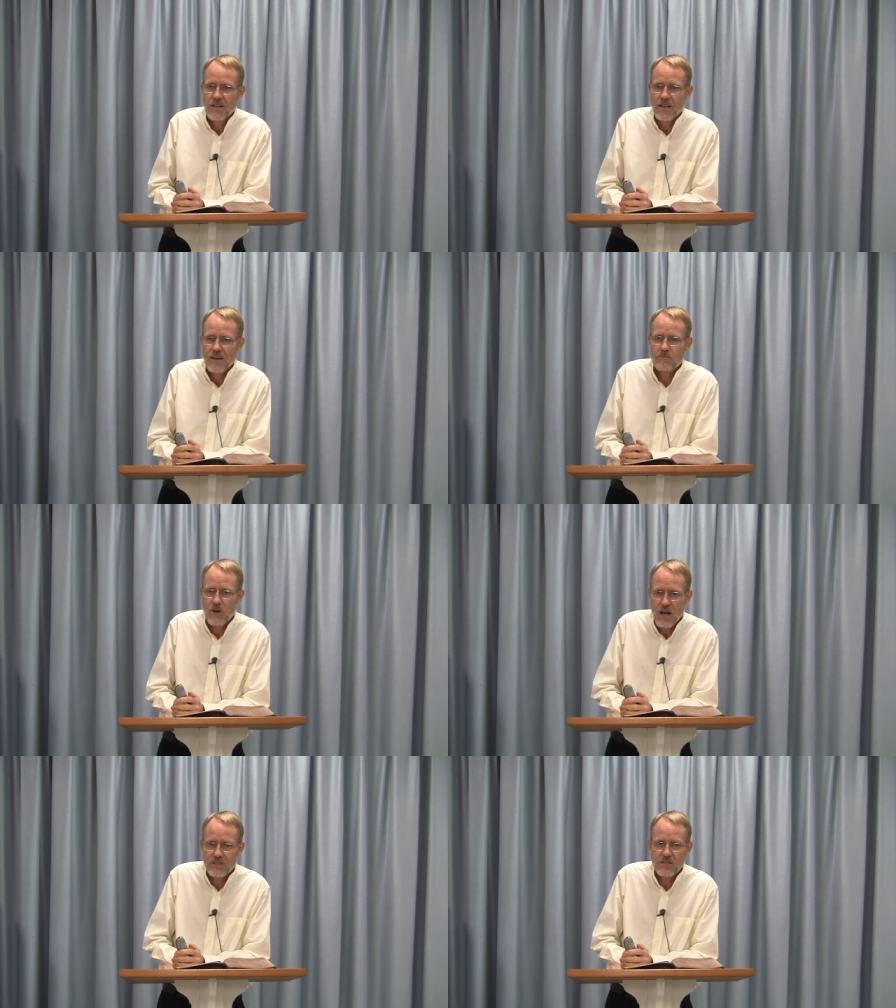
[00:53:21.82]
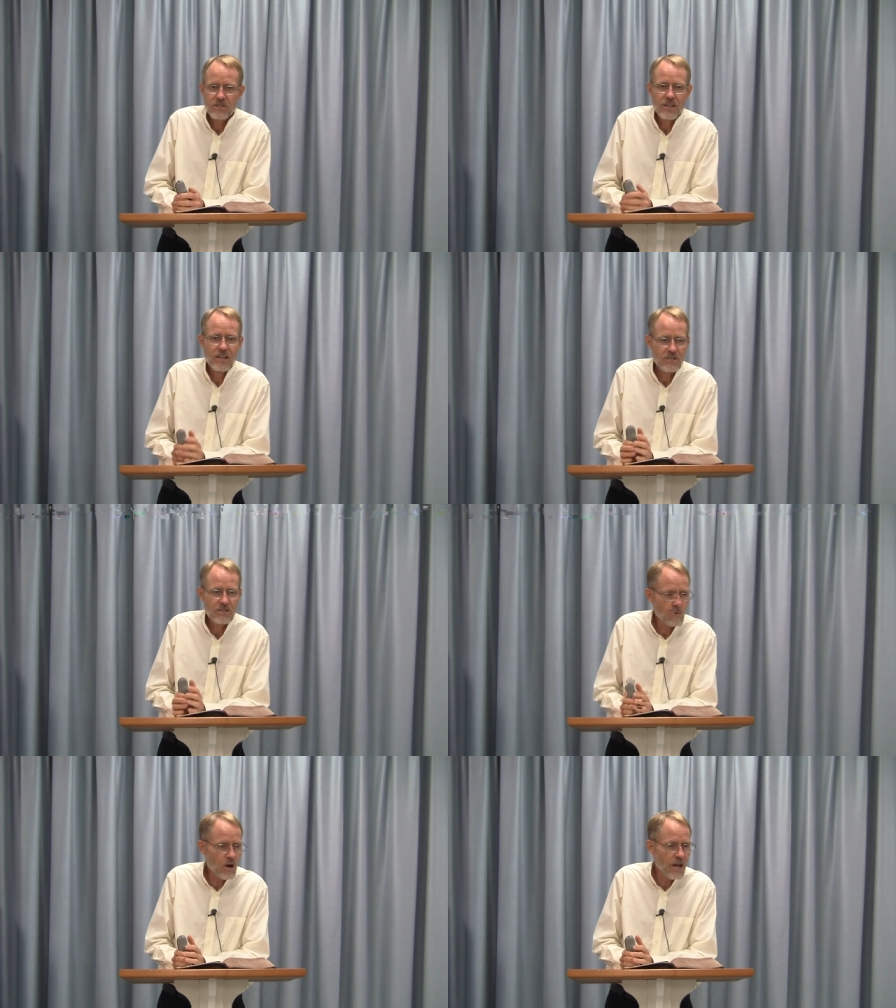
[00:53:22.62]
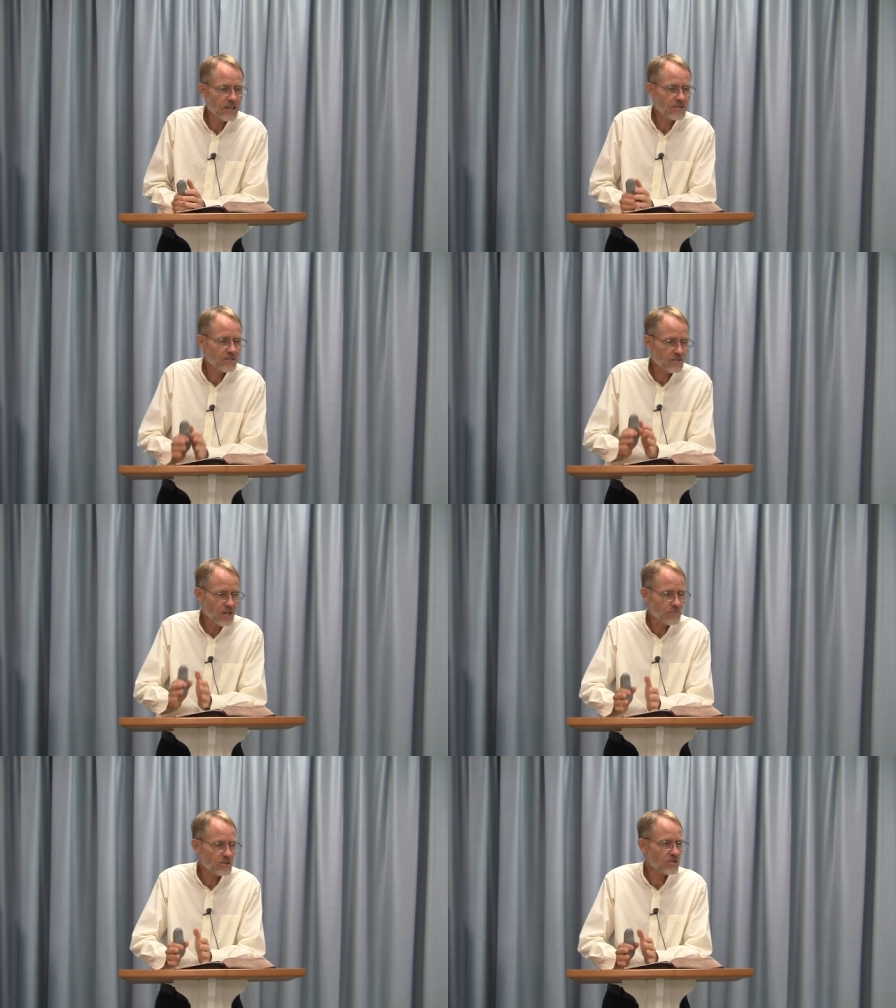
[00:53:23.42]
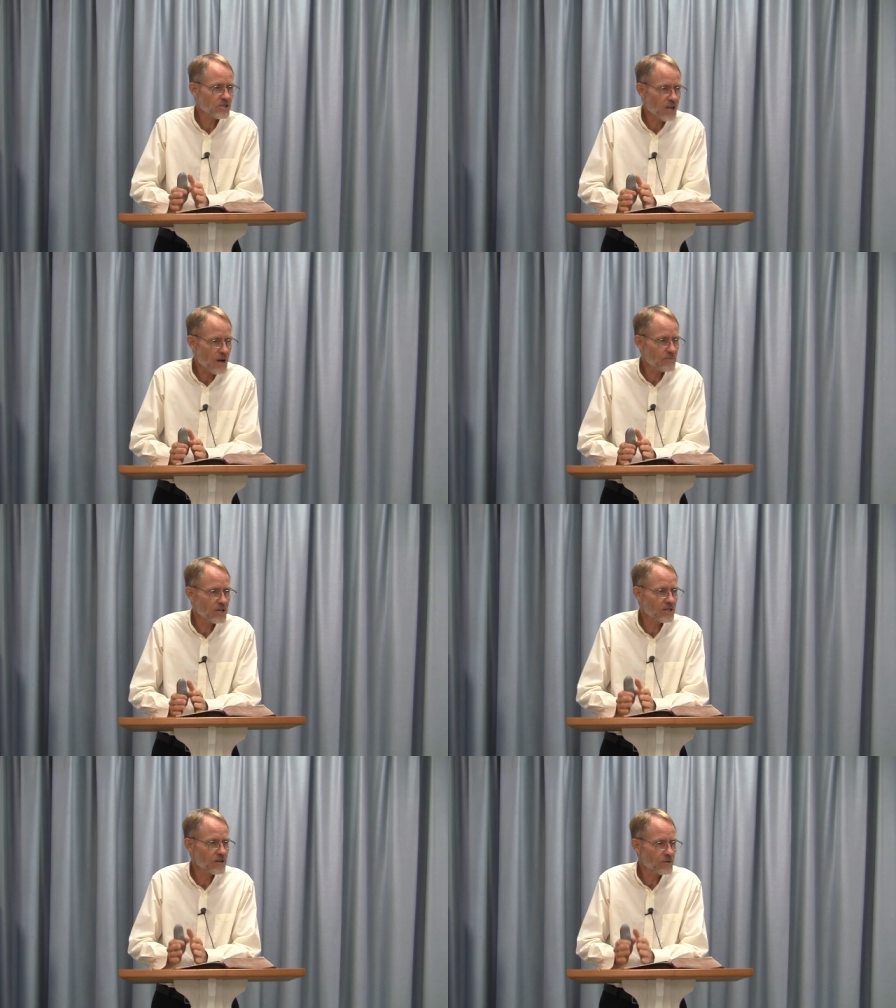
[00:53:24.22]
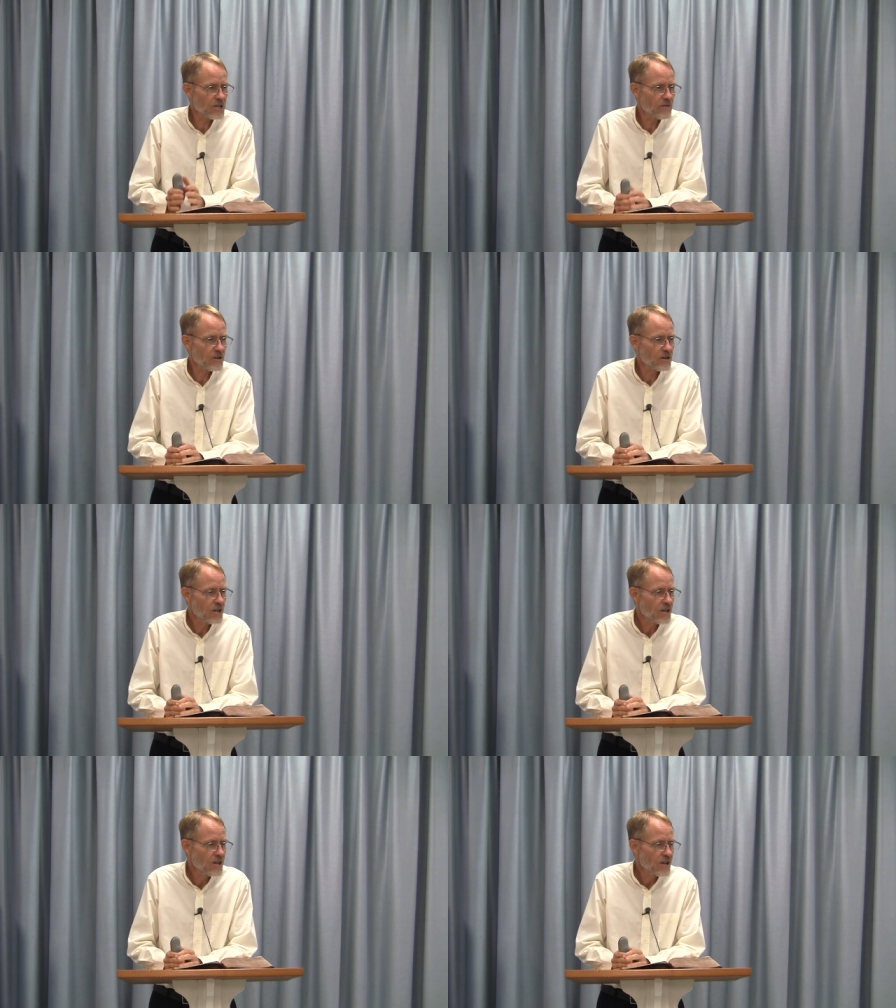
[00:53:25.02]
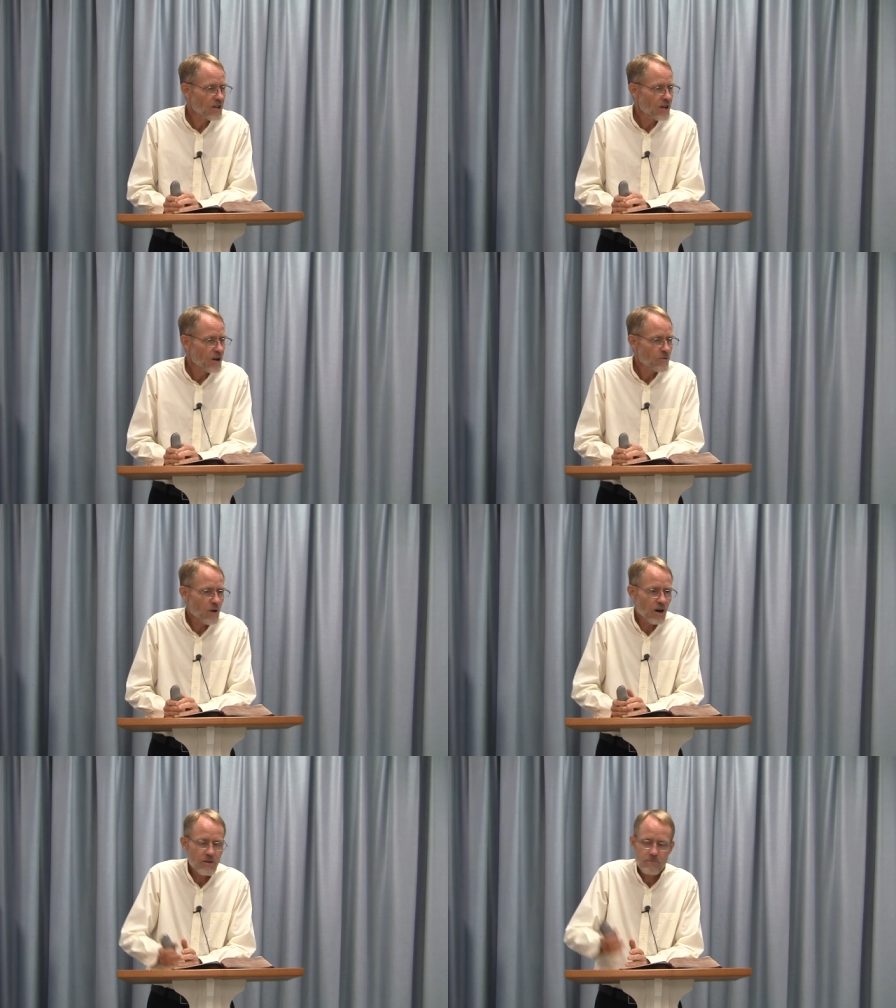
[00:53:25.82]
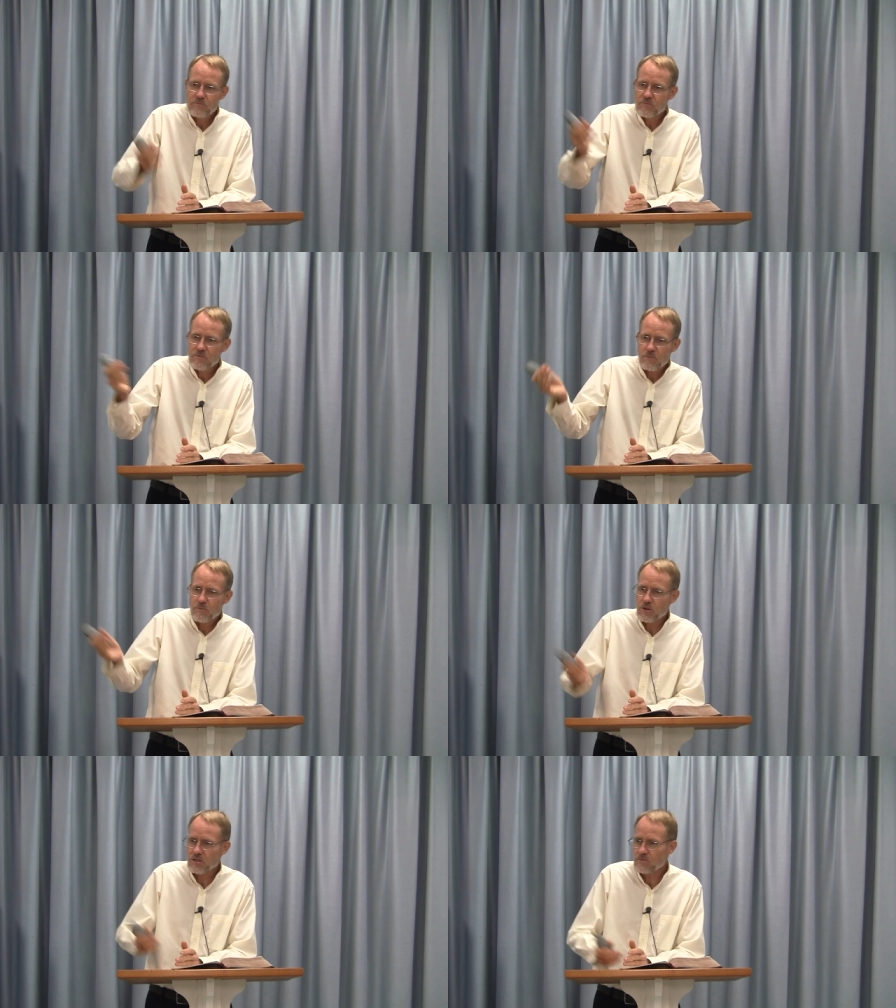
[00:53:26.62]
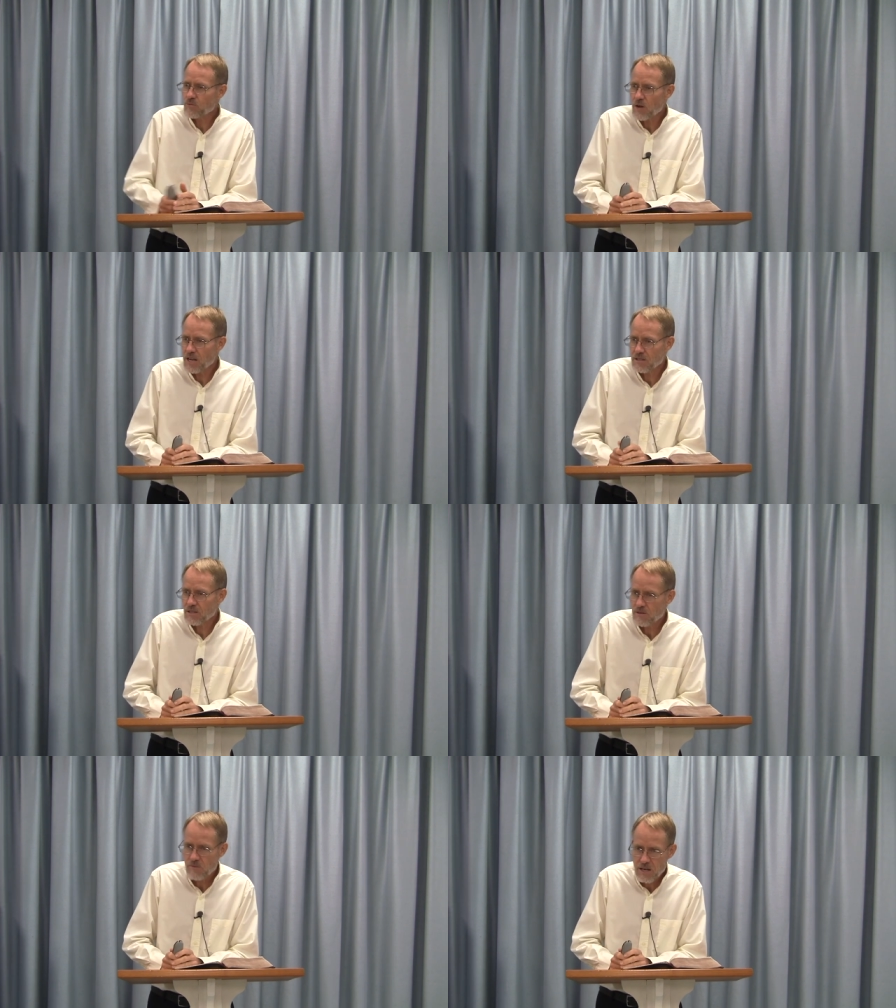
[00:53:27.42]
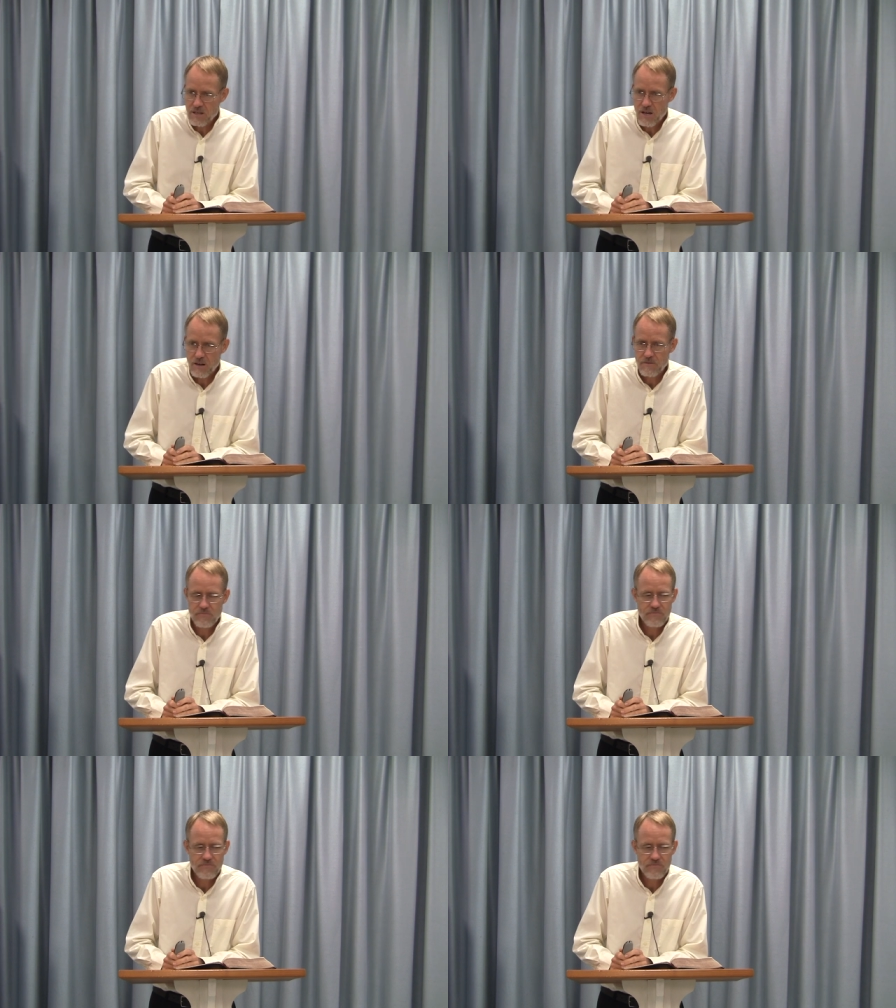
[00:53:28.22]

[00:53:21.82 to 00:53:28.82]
and pauses and is quiet and stops their shopping or whatever while the, the person prays on the radio